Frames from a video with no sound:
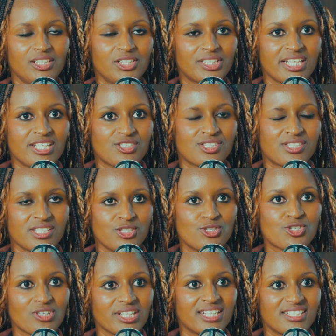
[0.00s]
there's
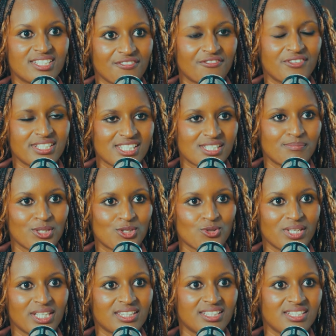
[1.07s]
usually a difference
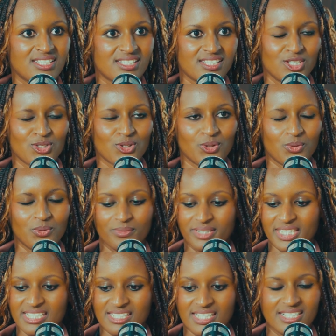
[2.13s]
between there's
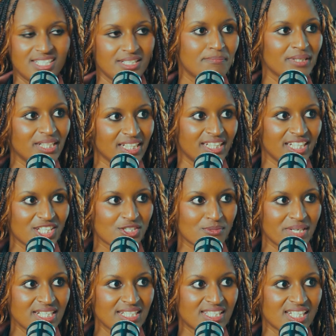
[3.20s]
the deep
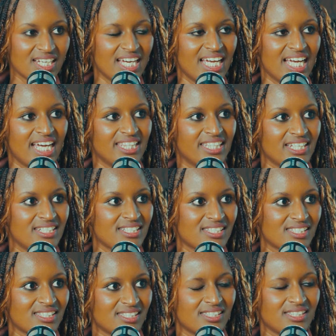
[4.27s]
engagement and there's
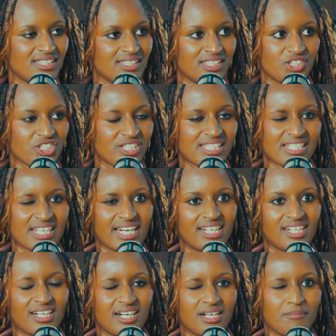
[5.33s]
just like
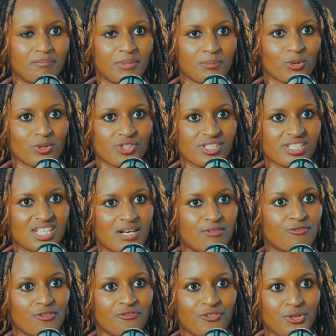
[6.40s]
people just come
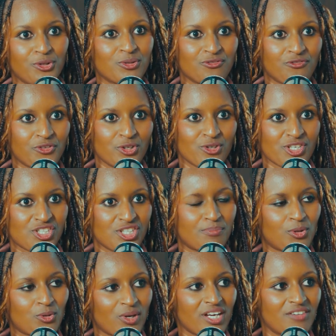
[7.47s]
for viewership
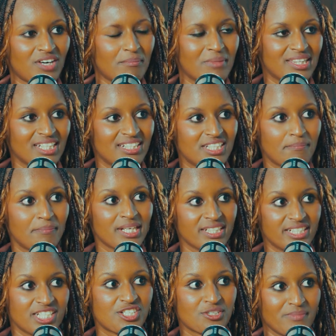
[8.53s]
or whatever. But the deep
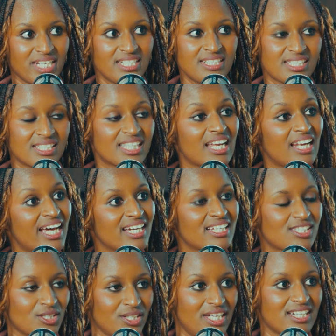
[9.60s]
engagement, the likes,
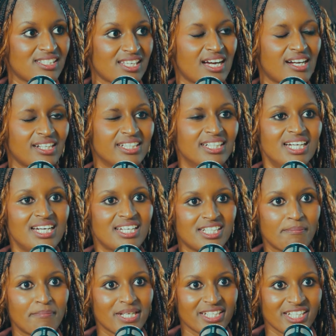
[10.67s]
exactly.
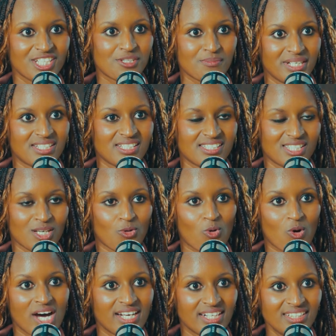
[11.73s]
Deep engagement is the
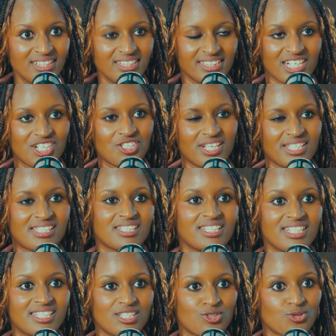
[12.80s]
one that
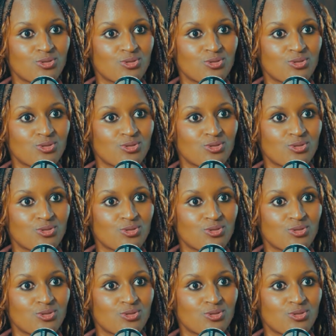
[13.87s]
translates into